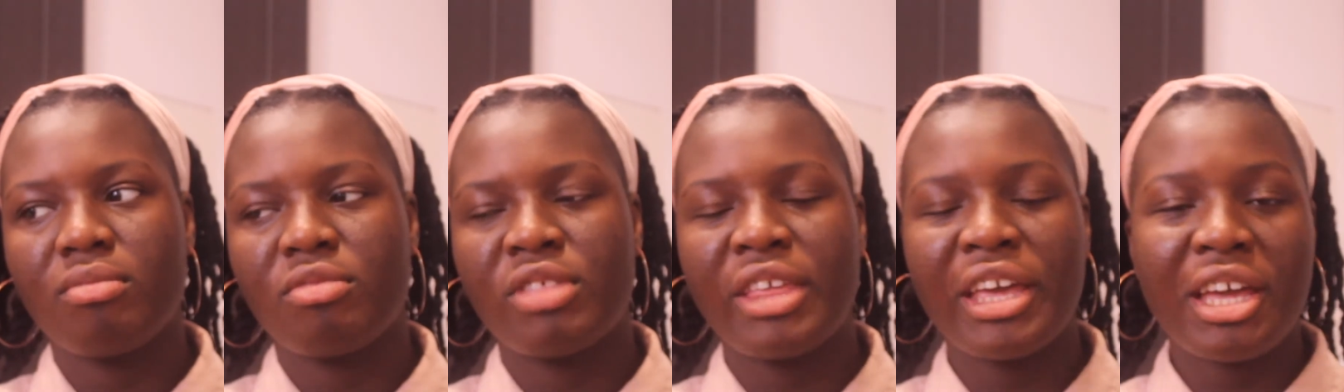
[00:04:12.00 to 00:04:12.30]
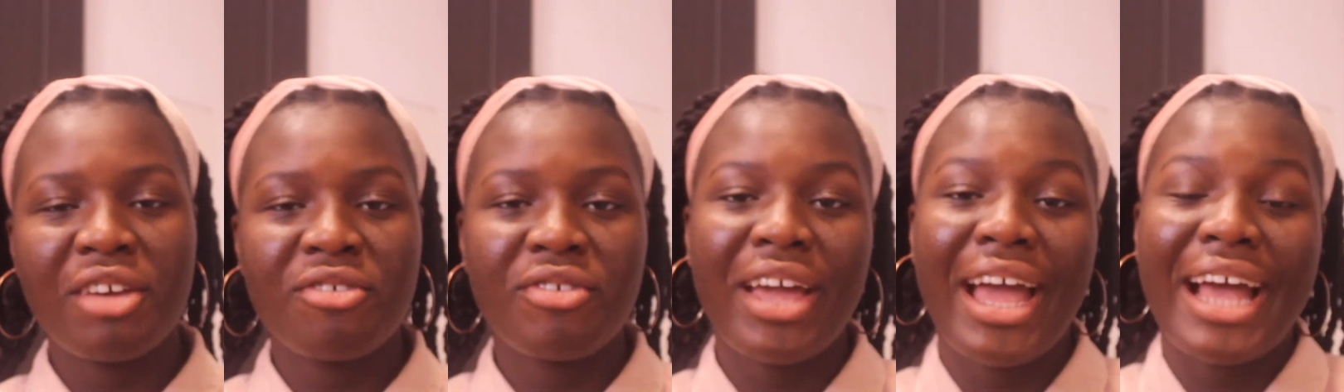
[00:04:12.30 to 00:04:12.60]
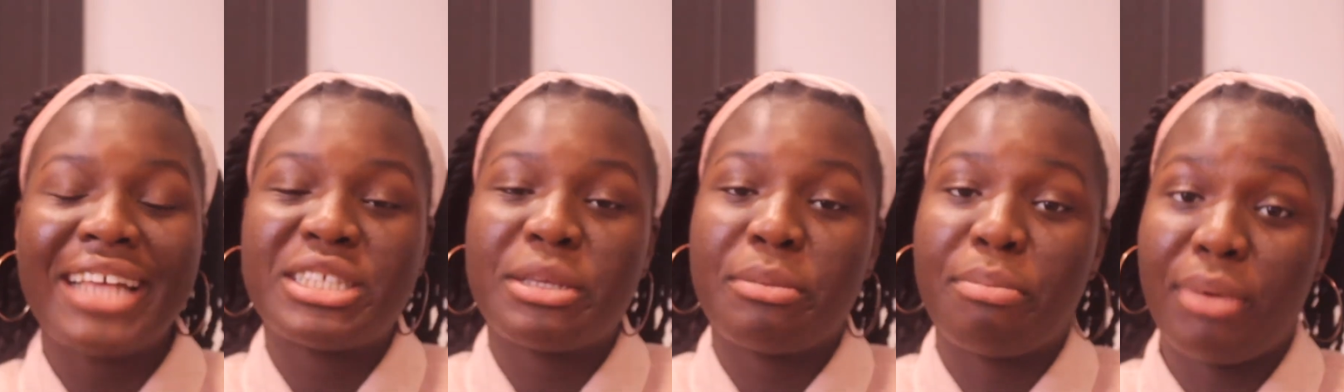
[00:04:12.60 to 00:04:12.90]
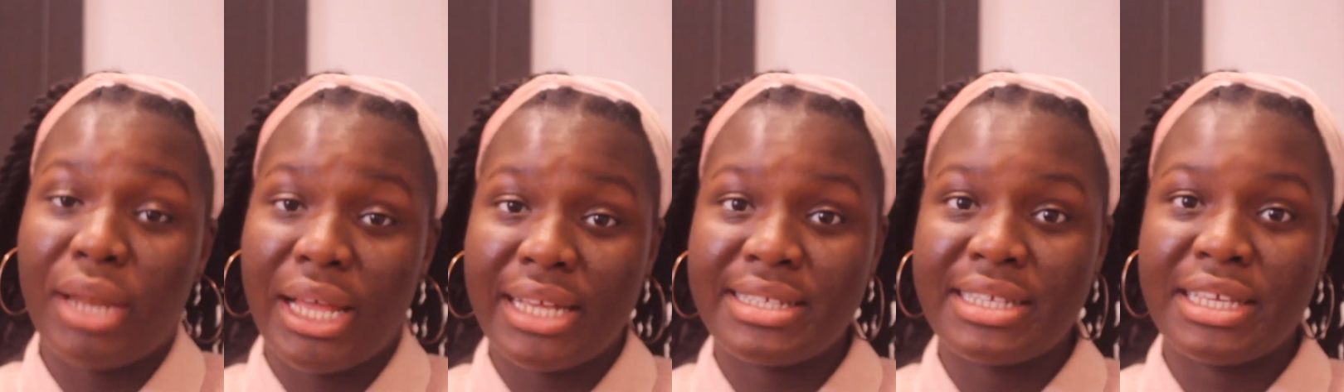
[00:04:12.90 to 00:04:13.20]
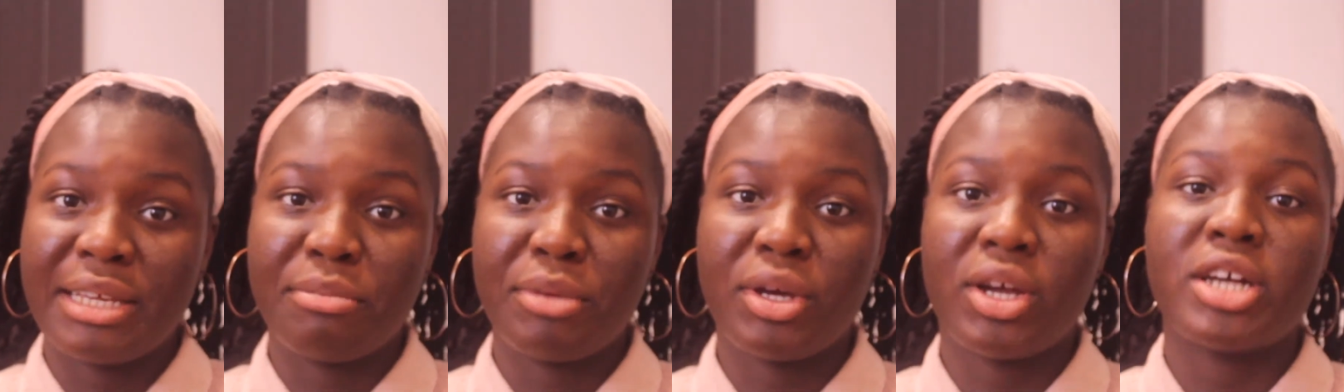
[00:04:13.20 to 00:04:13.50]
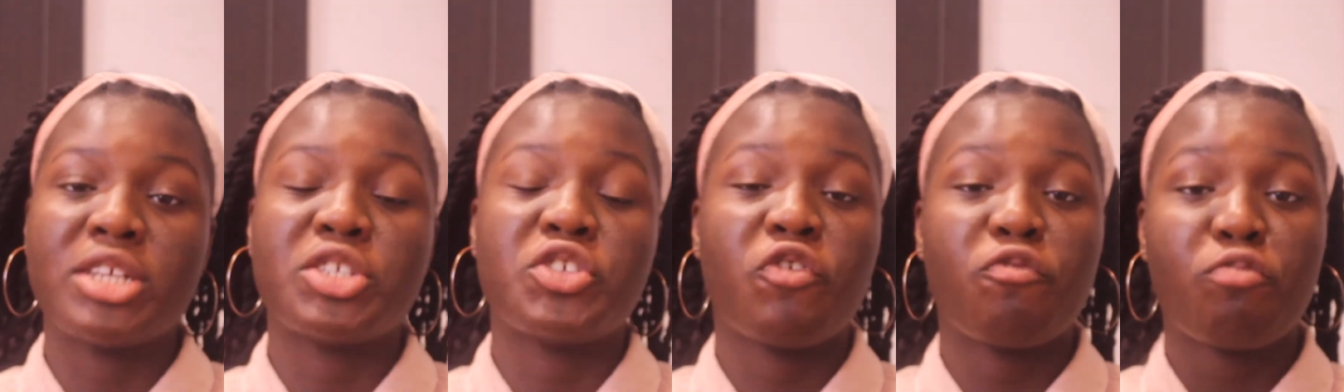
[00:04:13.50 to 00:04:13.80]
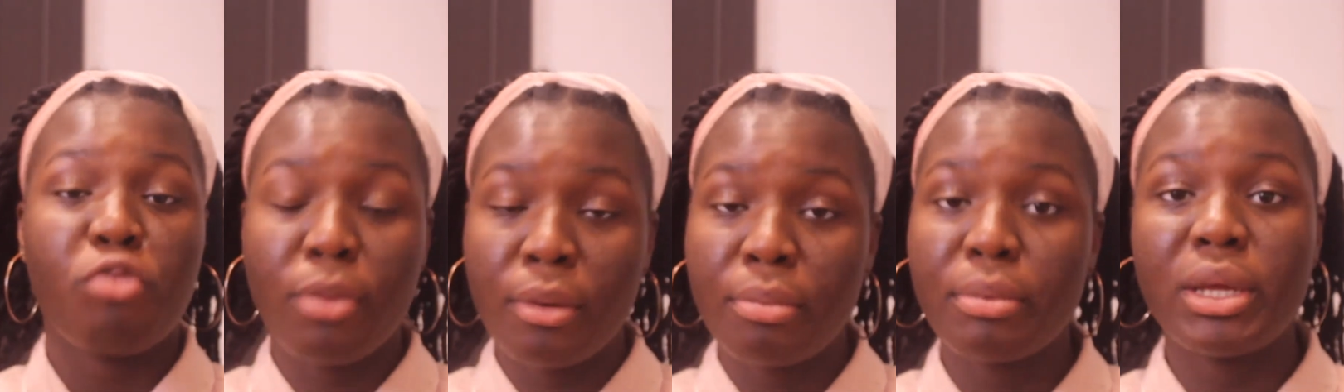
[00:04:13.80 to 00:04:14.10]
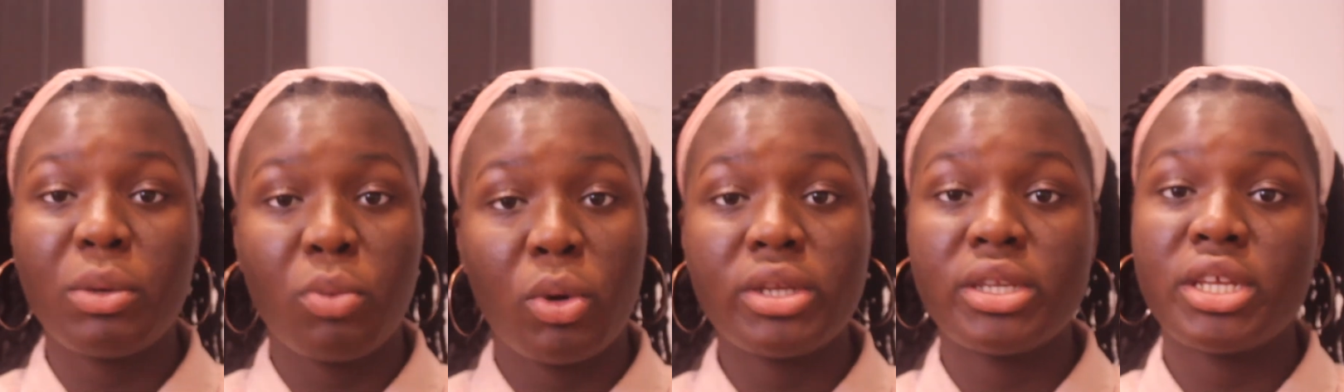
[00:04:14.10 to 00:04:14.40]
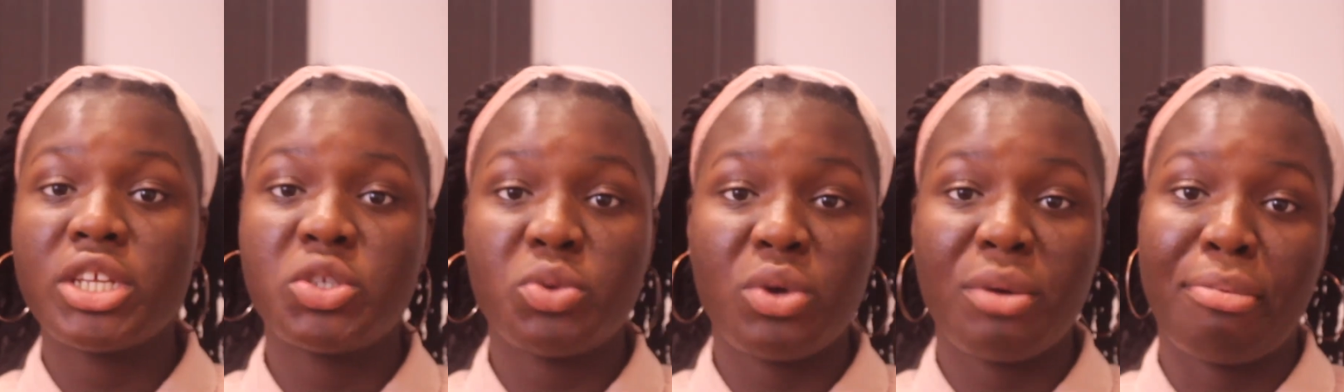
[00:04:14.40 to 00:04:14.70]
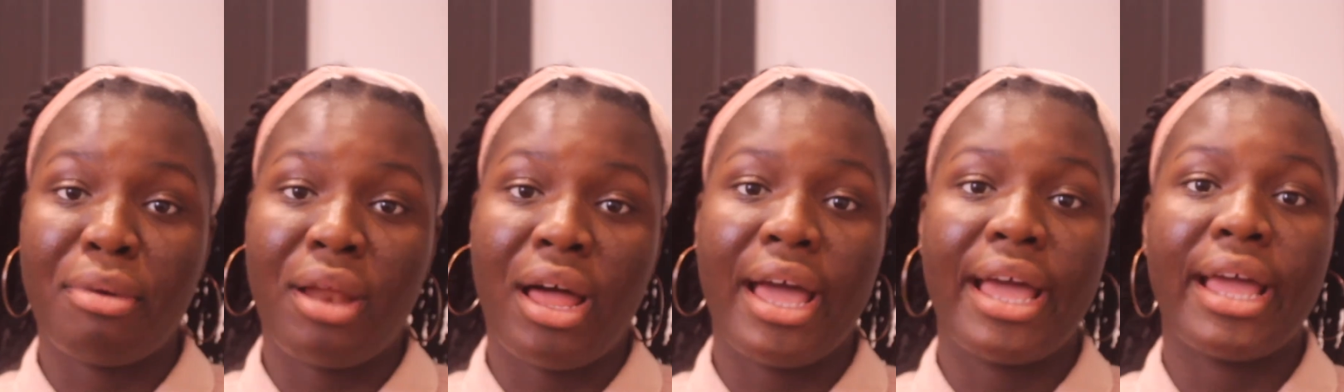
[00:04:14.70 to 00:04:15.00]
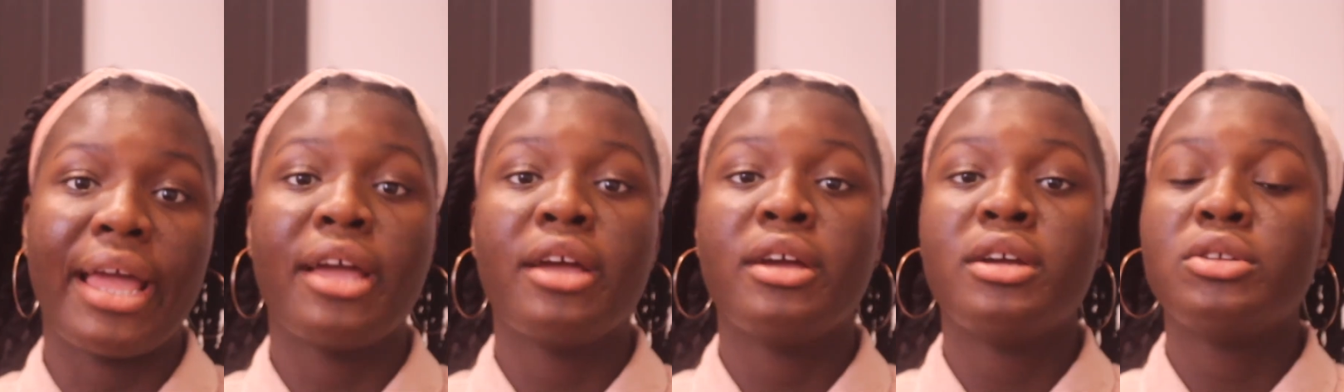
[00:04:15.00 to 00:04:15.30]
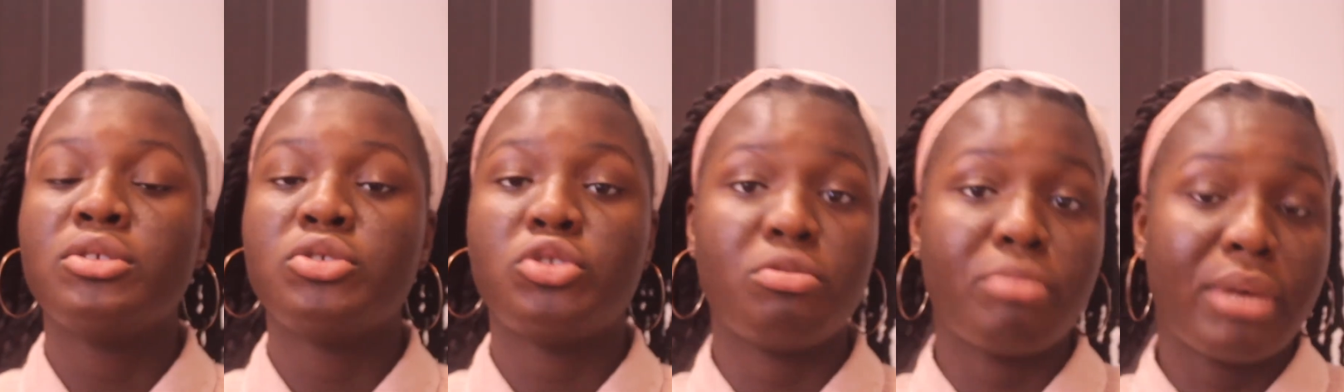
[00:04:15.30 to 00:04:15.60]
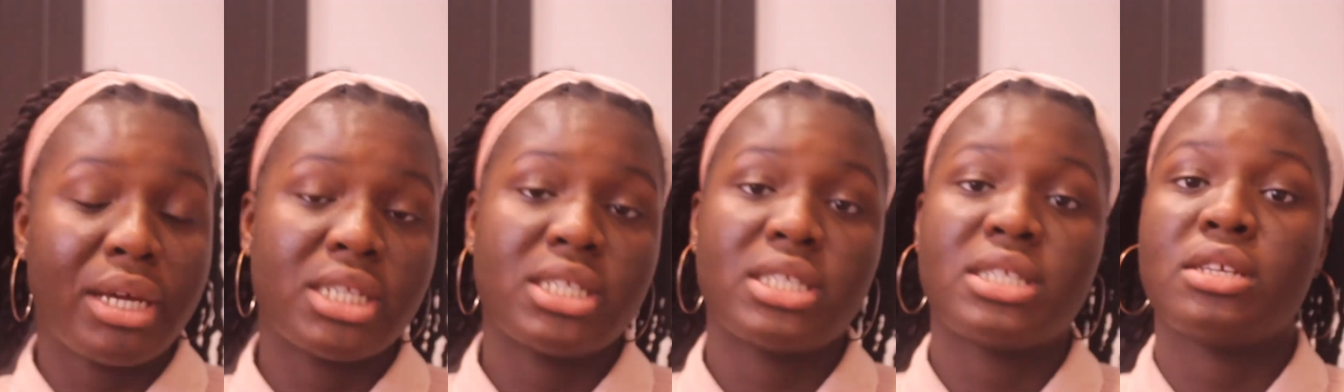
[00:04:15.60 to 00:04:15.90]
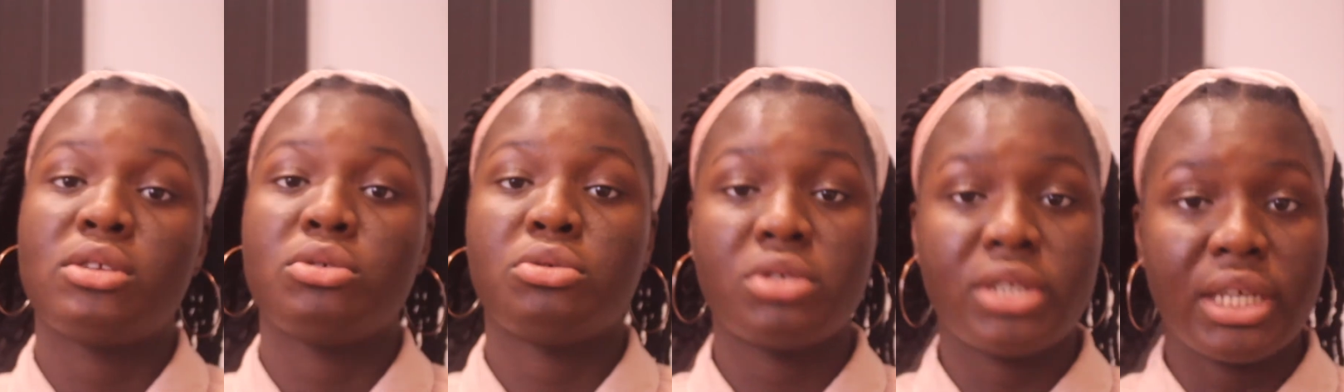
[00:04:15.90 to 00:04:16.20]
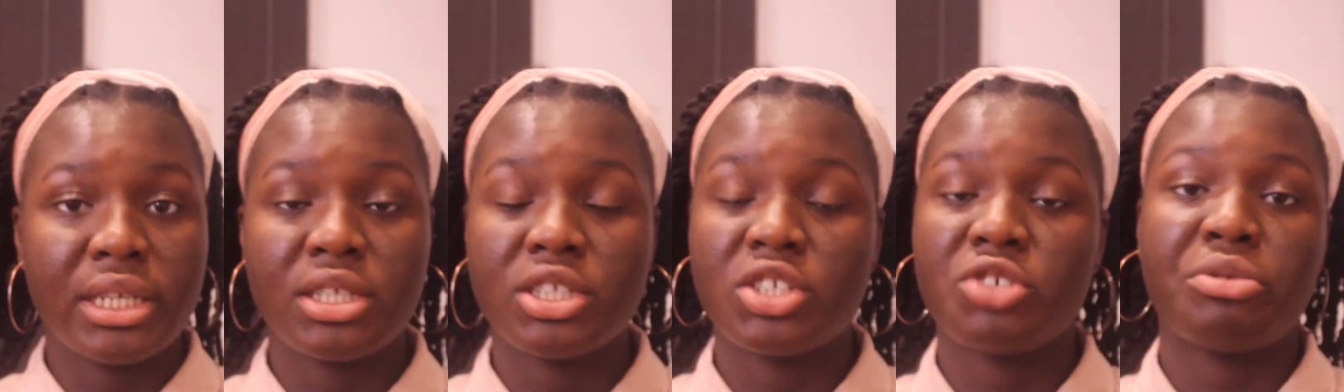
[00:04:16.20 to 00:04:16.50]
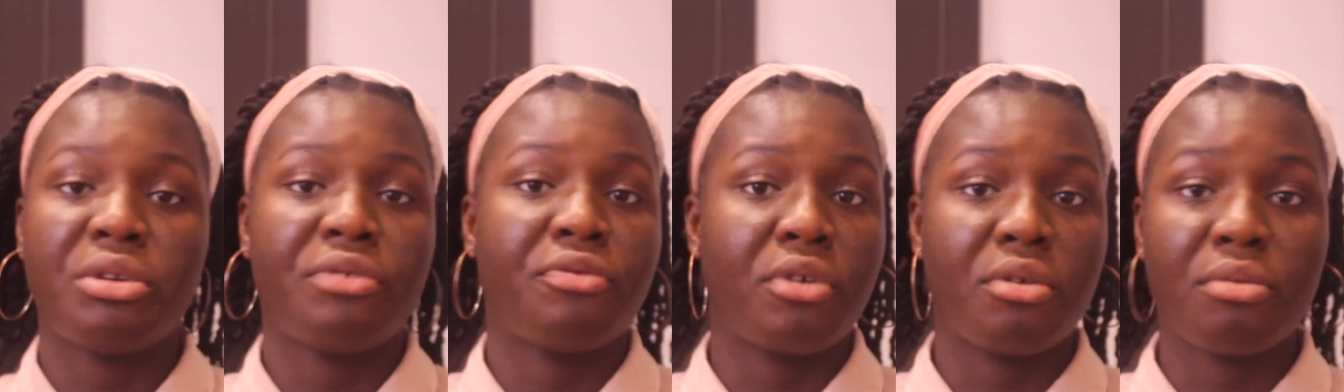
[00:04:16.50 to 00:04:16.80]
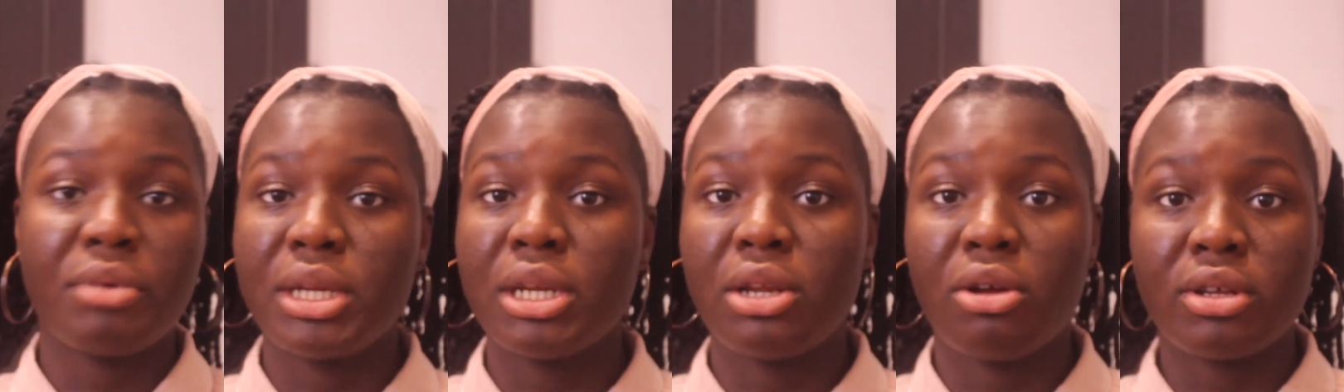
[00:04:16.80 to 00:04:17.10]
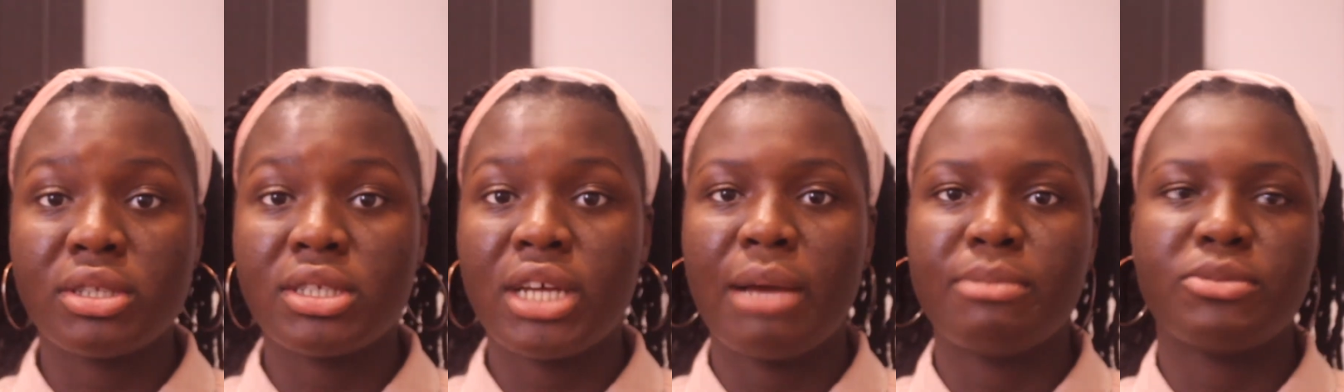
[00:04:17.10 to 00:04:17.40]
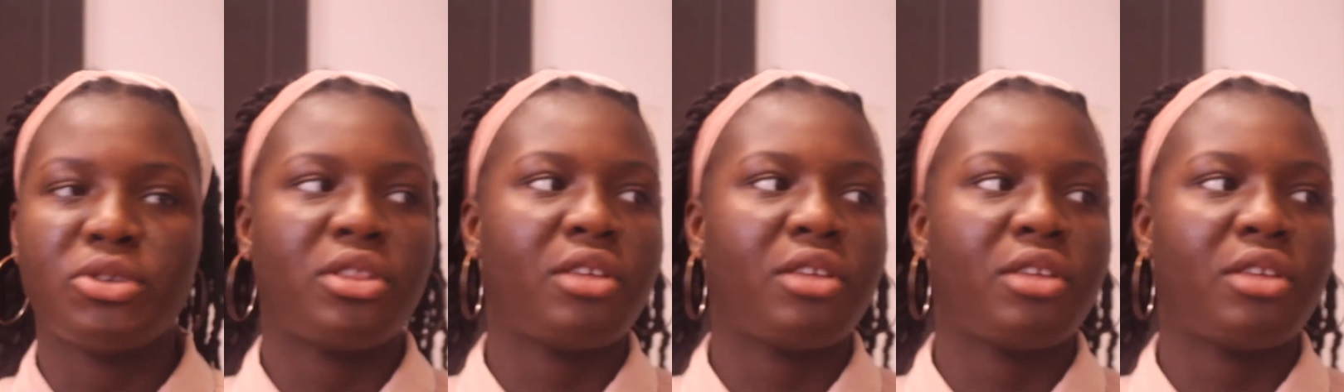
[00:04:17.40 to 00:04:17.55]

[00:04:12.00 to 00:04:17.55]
think of it as a blessing because you've probably wanted to apply to medicine or dentistry for a really long time.